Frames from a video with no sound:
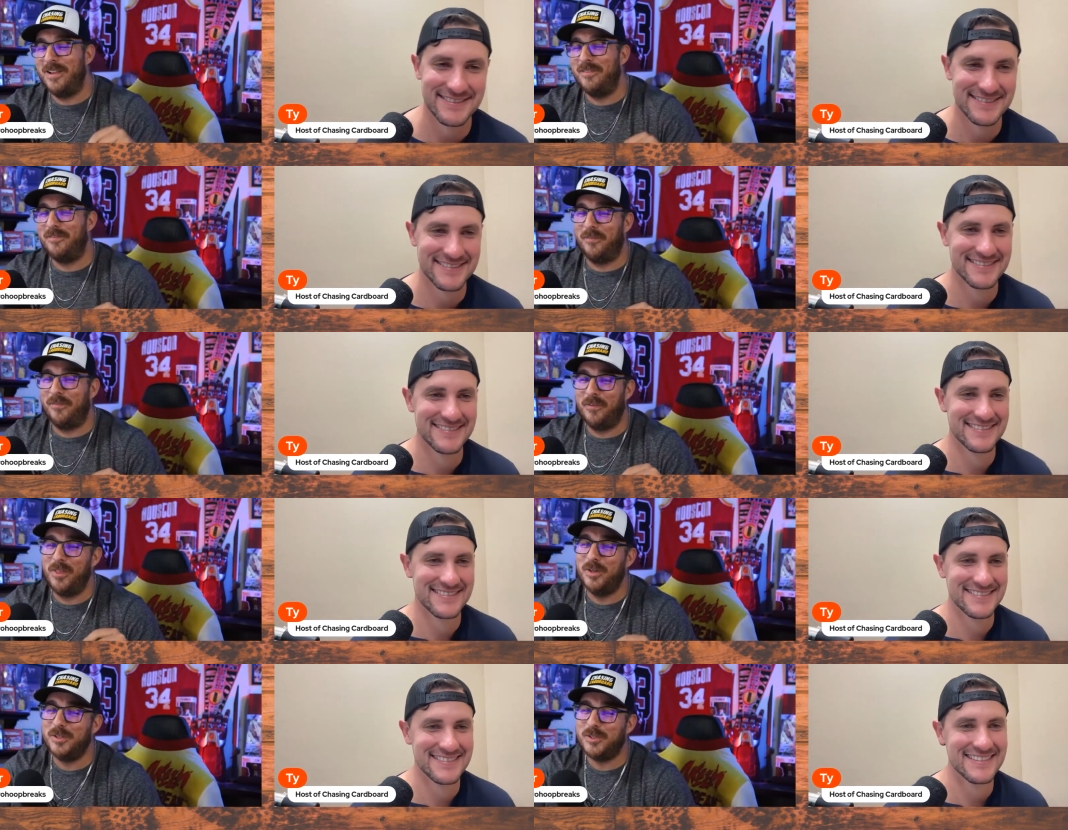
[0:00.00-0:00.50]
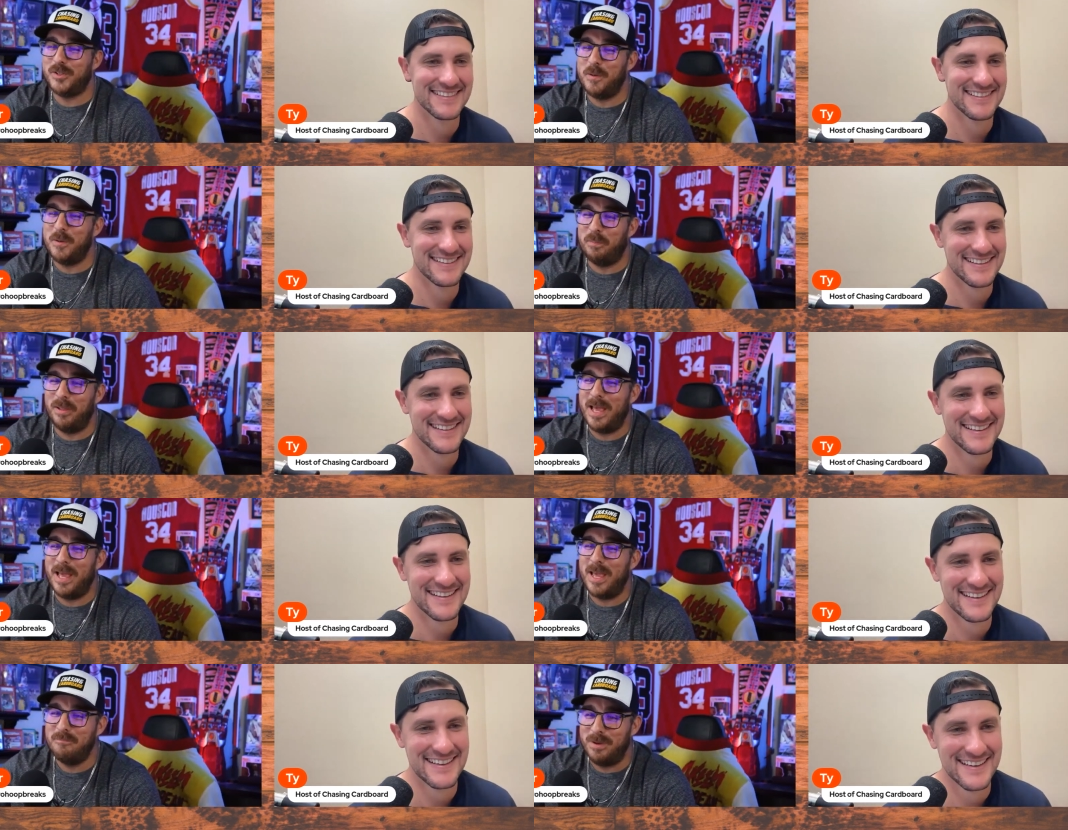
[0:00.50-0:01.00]
Speaker 1: For those of you
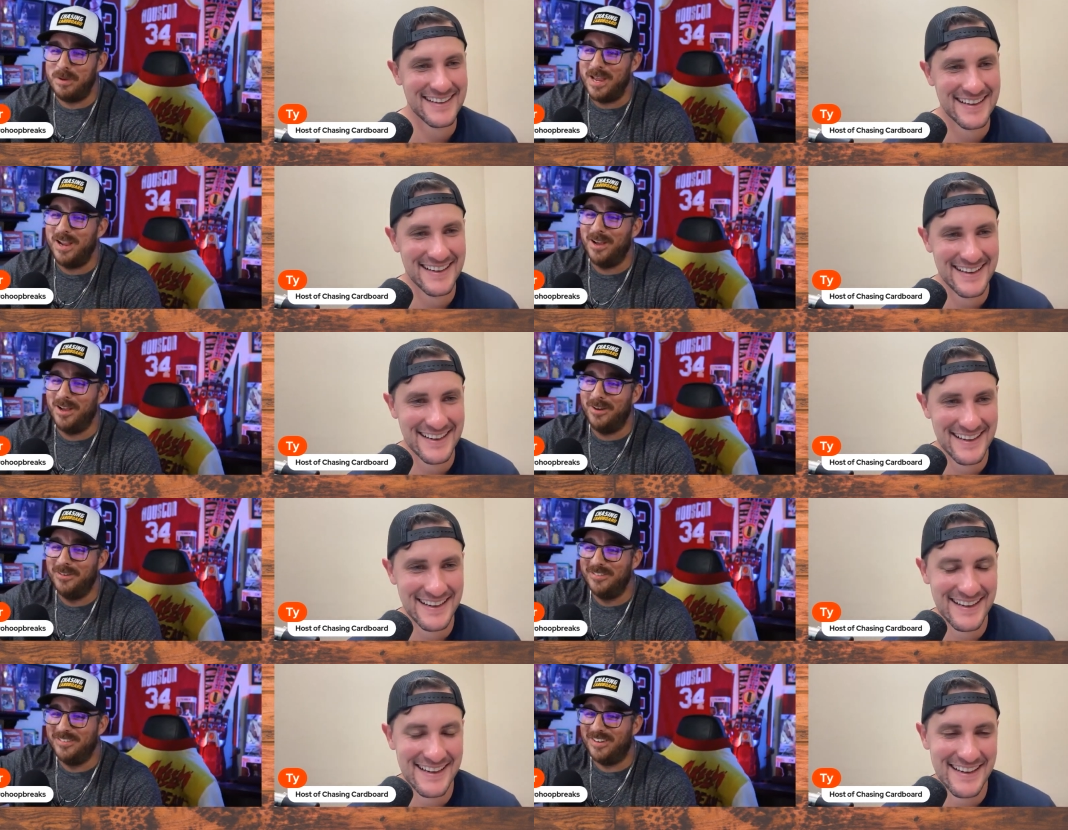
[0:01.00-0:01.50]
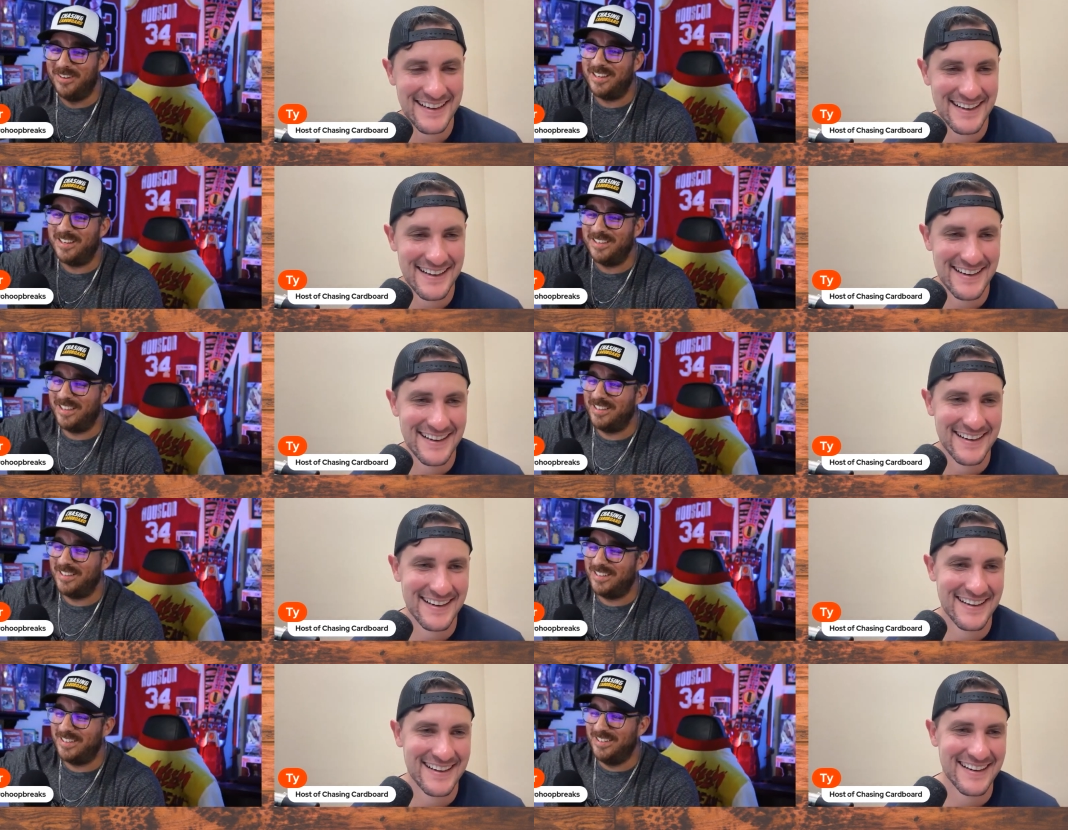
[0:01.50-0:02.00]
playing bingo, right? Like
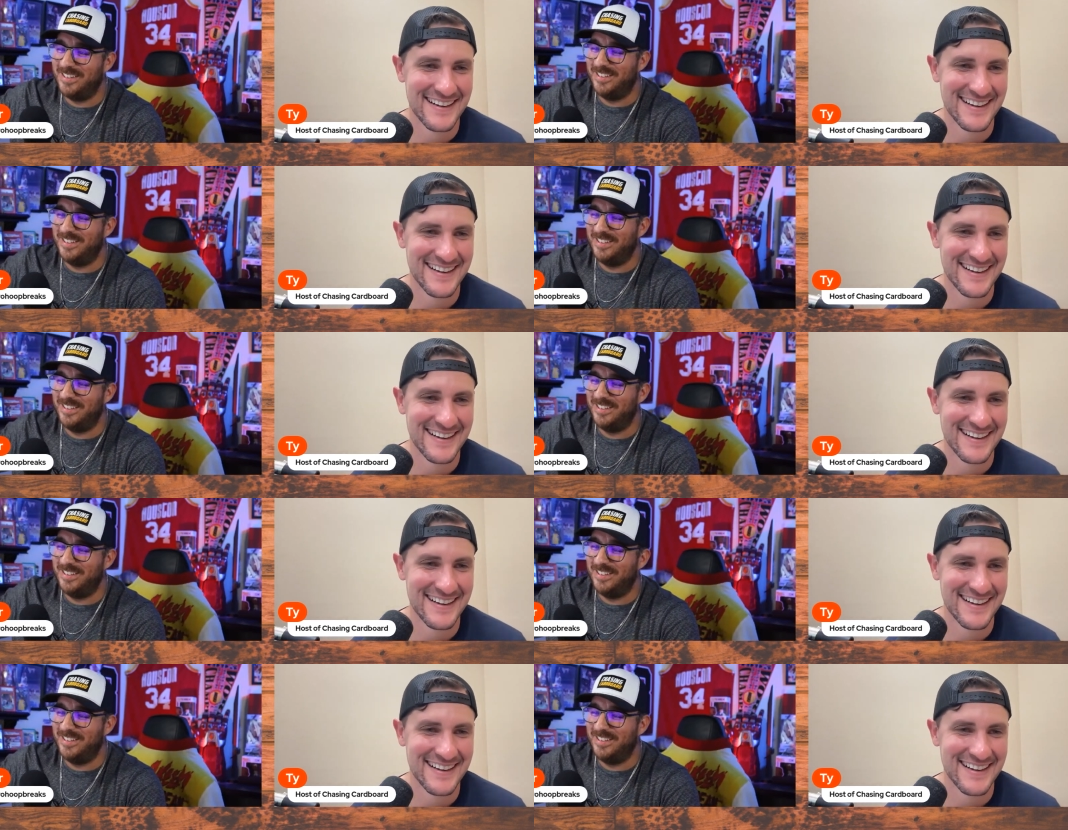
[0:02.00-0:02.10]
the